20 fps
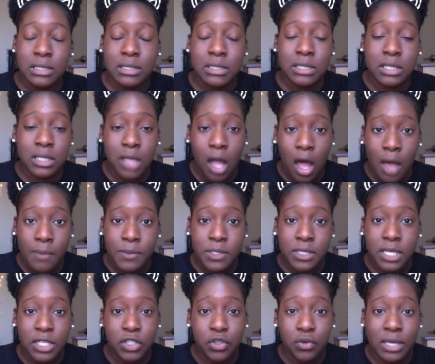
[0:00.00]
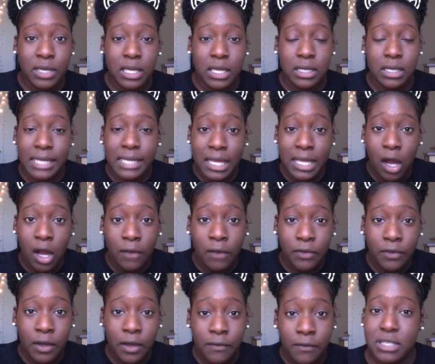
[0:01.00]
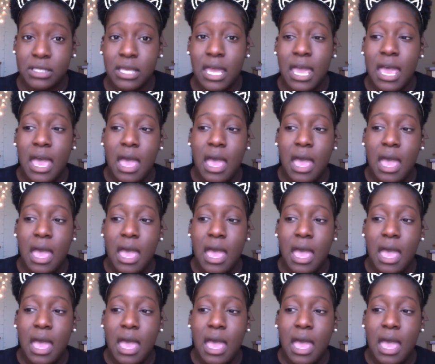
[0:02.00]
stops that you can get off of.